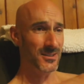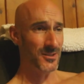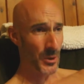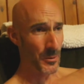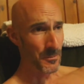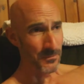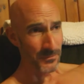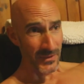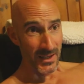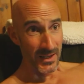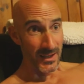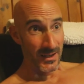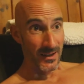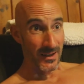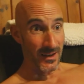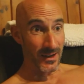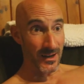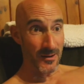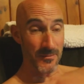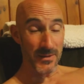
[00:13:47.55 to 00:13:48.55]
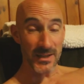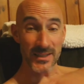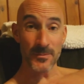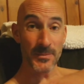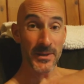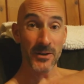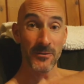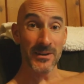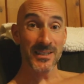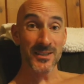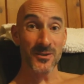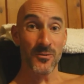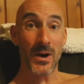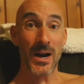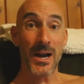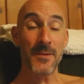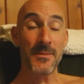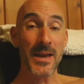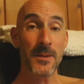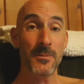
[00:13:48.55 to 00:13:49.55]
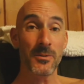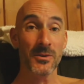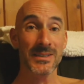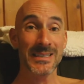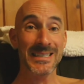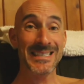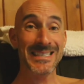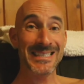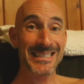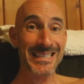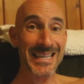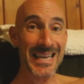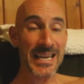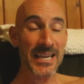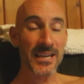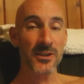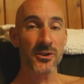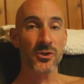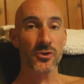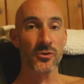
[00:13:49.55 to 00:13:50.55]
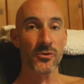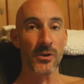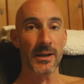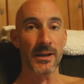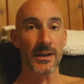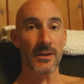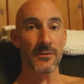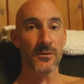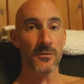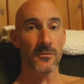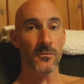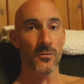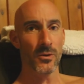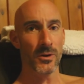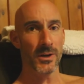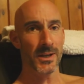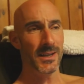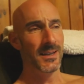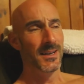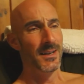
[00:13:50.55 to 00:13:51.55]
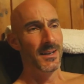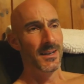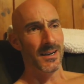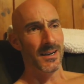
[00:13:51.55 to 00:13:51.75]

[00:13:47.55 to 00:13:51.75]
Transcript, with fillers: So um, it's a big reason why I'm able to stay shredded after 40.